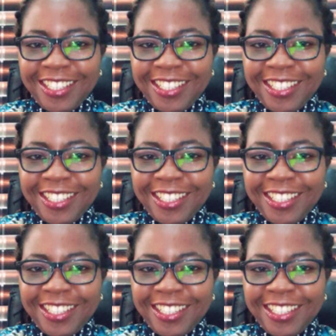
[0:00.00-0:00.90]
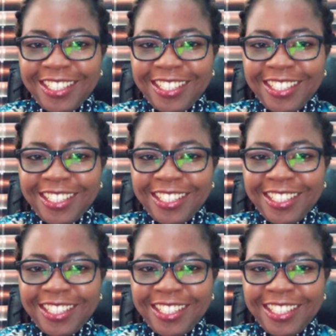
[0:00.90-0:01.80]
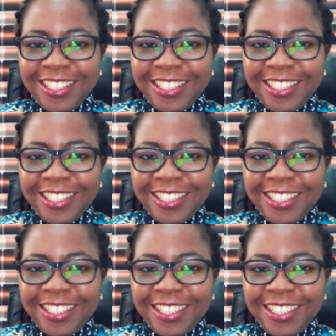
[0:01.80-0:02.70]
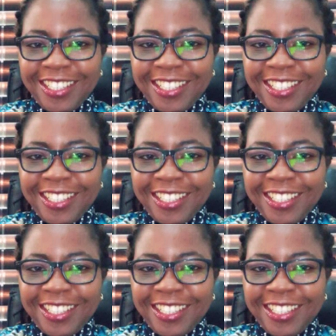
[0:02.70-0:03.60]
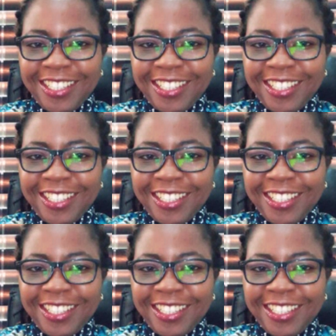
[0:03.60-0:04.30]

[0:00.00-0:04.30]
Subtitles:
(no lip movement)